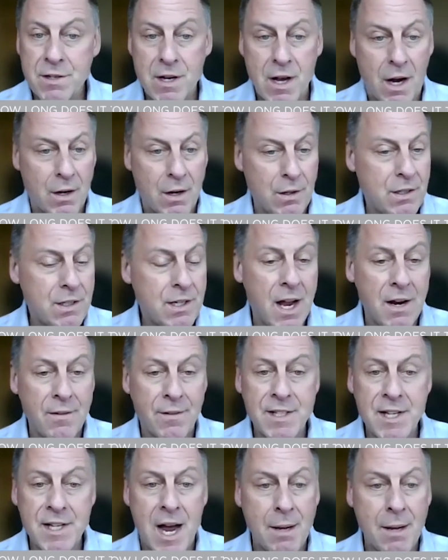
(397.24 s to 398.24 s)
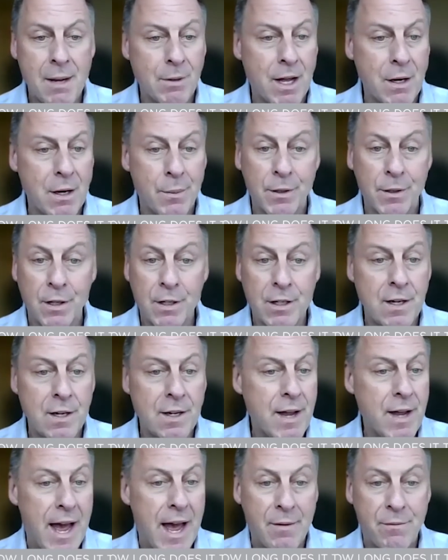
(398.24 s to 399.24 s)
are kind of a timeline are we
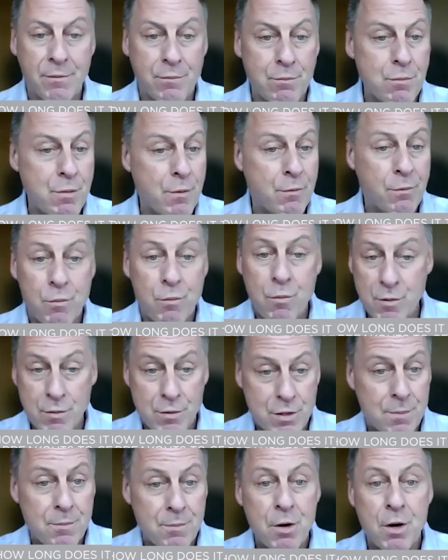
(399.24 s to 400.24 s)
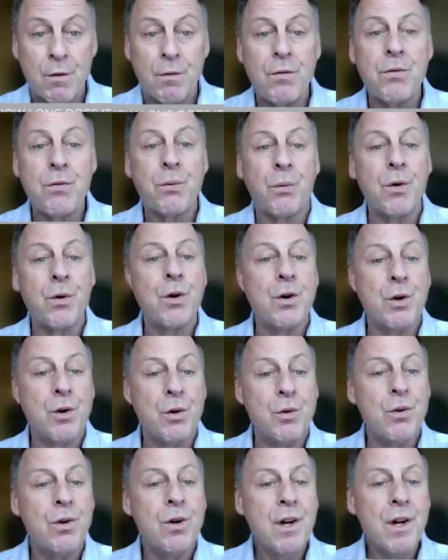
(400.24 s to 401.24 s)
looking at to move
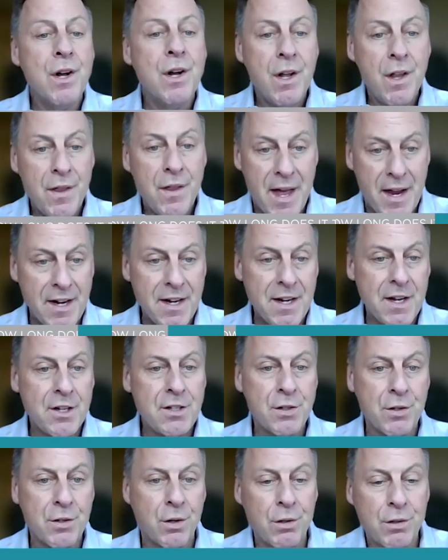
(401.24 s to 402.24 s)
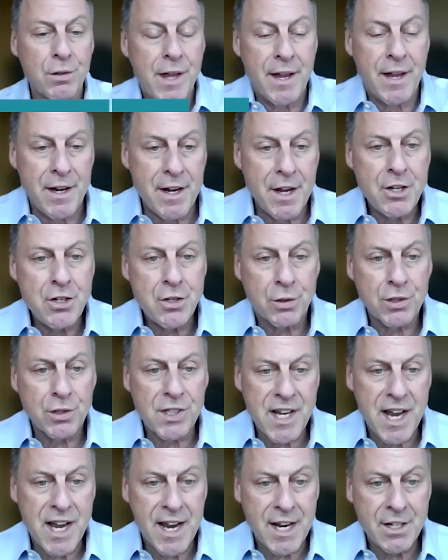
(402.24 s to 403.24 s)
through that initial
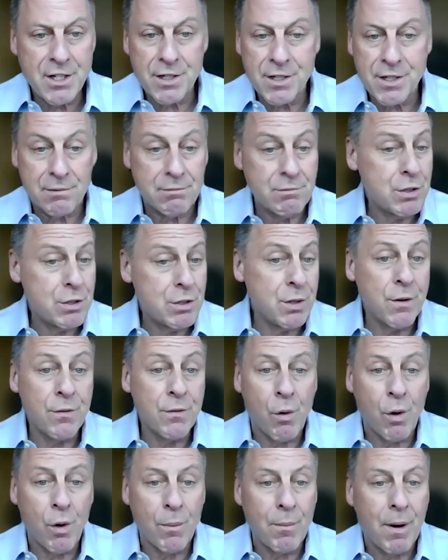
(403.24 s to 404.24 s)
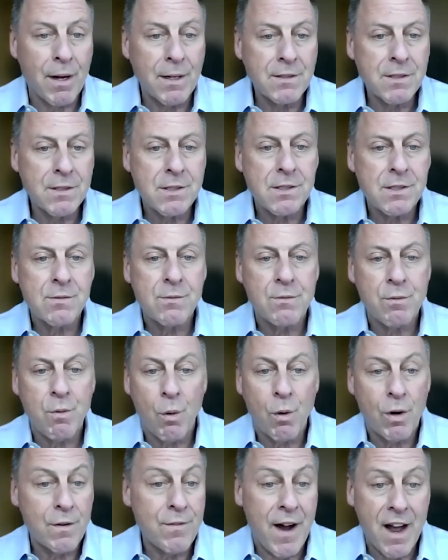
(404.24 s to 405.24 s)
stage? Is it 2 to 4 months,
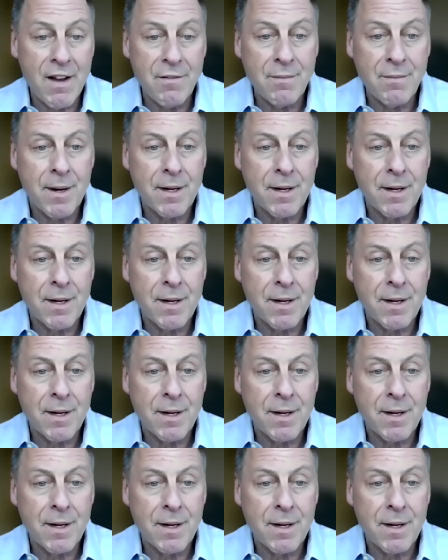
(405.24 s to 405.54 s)
4 to 5